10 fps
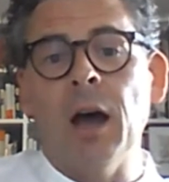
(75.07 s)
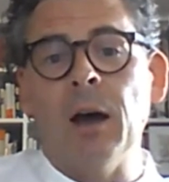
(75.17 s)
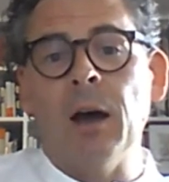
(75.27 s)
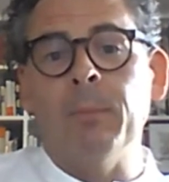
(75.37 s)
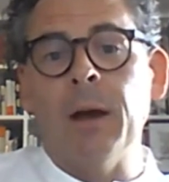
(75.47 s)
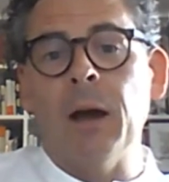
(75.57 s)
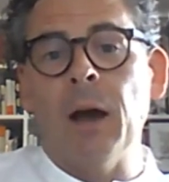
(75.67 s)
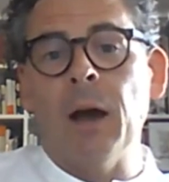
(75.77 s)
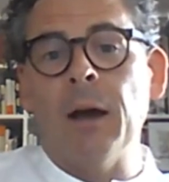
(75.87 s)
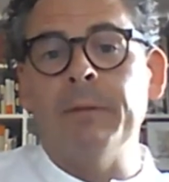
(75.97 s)

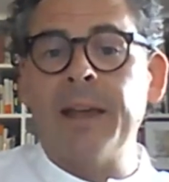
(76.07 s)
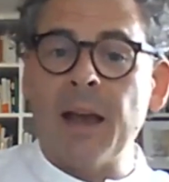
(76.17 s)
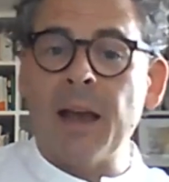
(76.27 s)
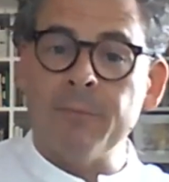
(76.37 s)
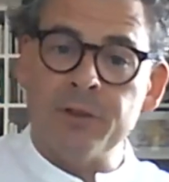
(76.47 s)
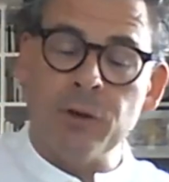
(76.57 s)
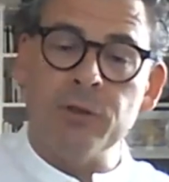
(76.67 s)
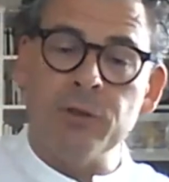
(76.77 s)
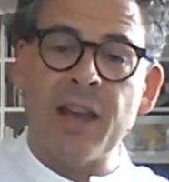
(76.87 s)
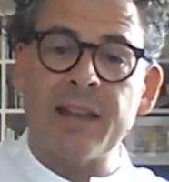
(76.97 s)
And they have
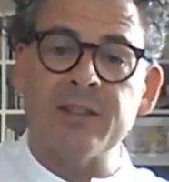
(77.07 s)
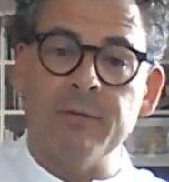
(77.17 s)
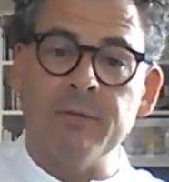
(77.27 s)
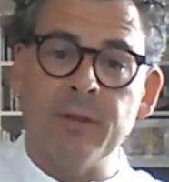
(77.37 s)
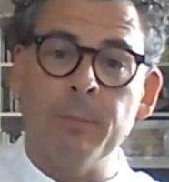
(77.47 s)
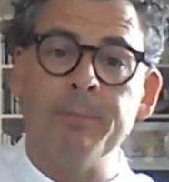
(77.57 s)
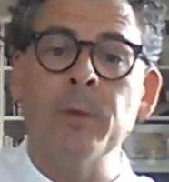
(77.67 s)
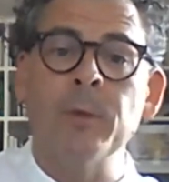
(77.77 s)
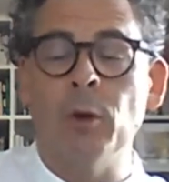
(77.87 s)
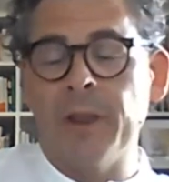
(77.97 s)
two sets of
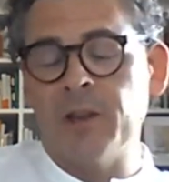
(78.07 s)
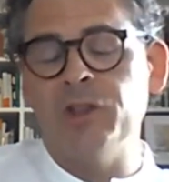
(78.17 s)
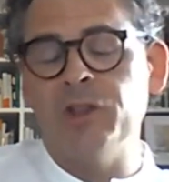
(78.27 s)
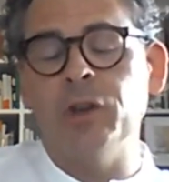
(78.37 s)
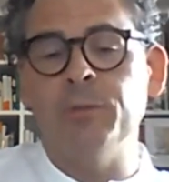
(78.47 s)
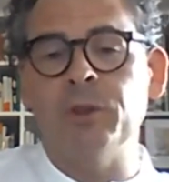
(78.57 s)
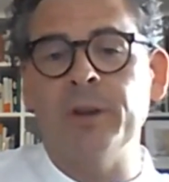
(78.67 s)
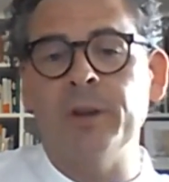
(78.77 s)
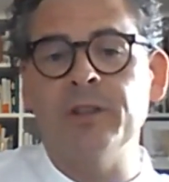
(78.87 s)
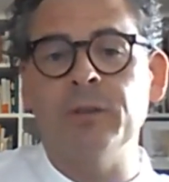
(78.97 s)
them. They can choose
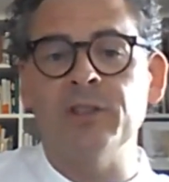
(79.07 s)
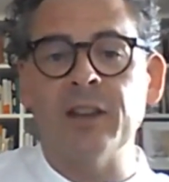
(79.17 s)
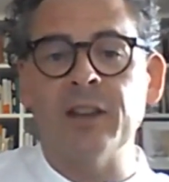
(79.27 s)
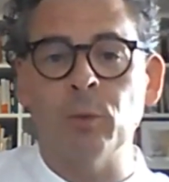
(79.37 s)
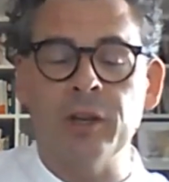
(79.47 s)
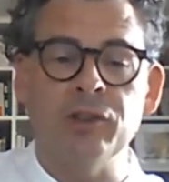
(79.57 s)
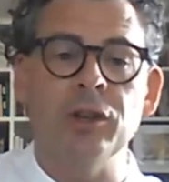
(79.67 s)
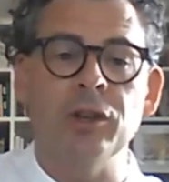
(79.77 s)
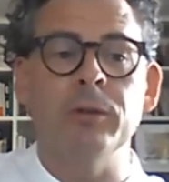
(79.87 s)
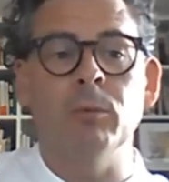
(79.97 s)
between two sets, one
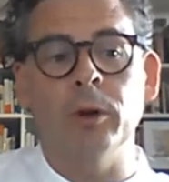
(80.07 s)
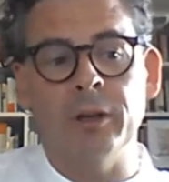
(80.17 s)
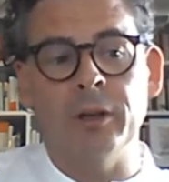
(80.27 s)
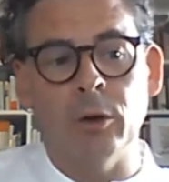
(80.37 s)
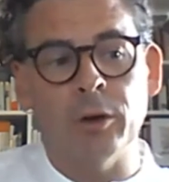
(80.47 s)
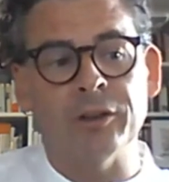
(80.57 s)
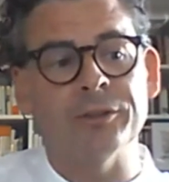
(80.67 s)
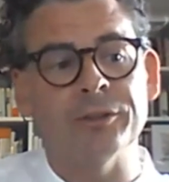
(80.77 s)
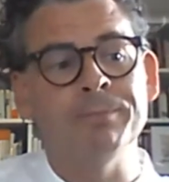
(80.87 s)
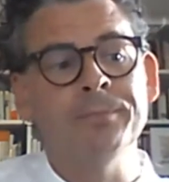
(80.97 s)
in June and one in
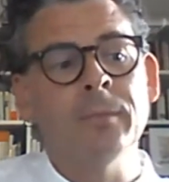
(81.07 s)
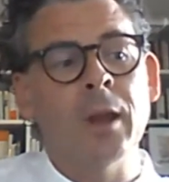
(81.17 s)
August.